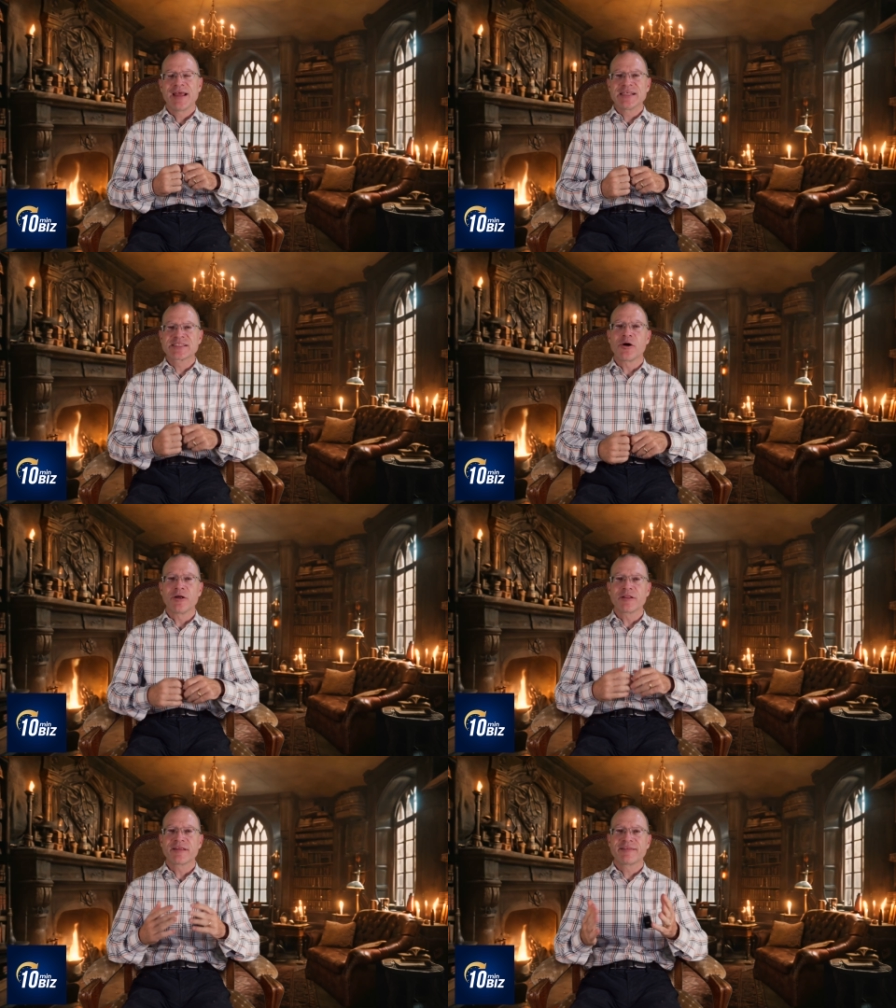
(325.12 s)
It's
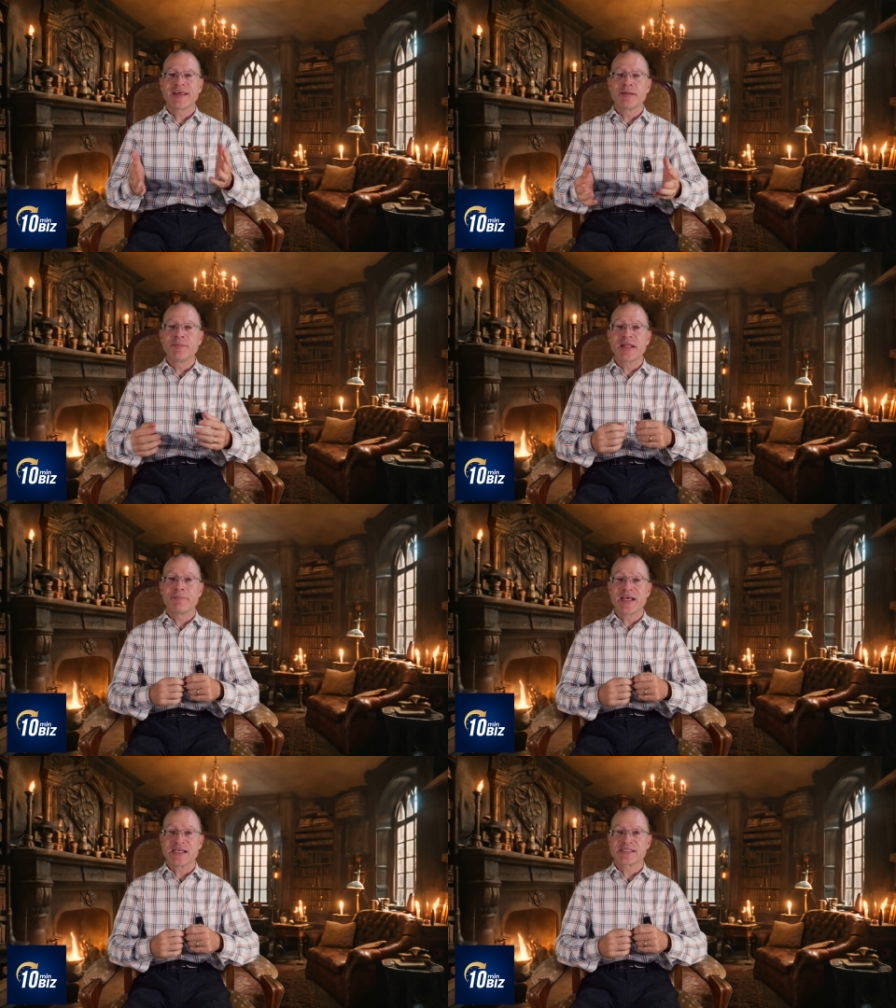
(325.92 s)
called ten minute
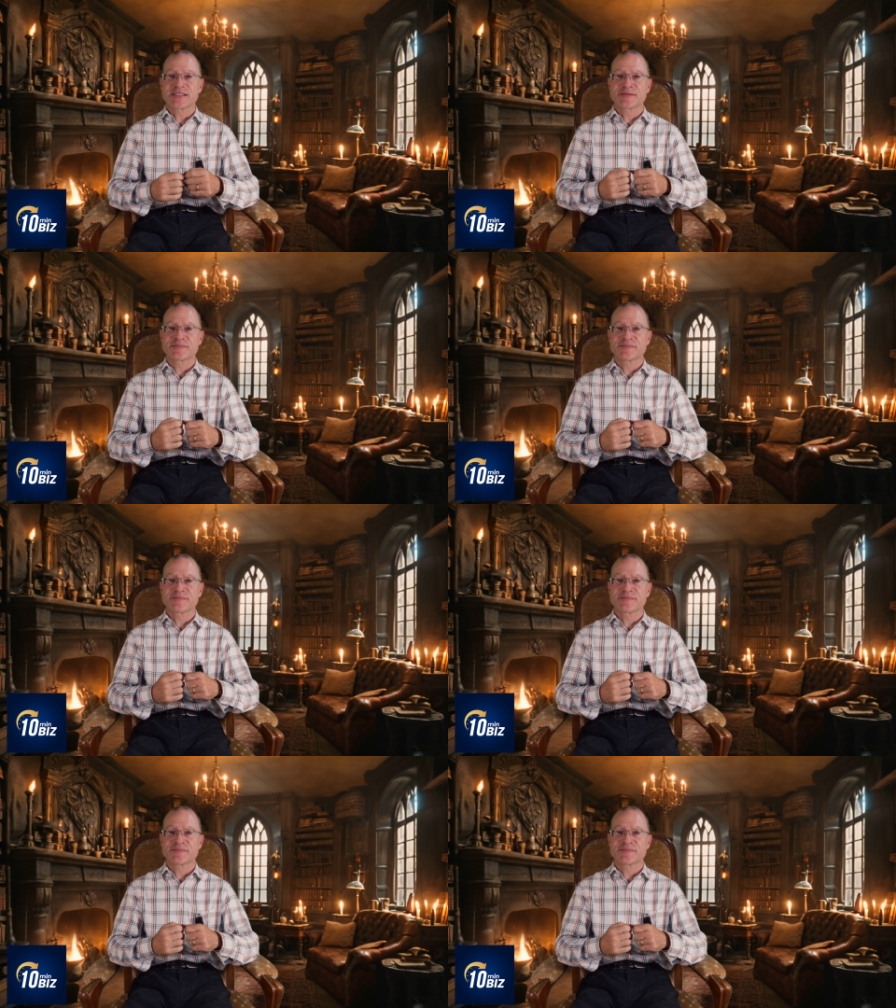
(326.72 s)
biz,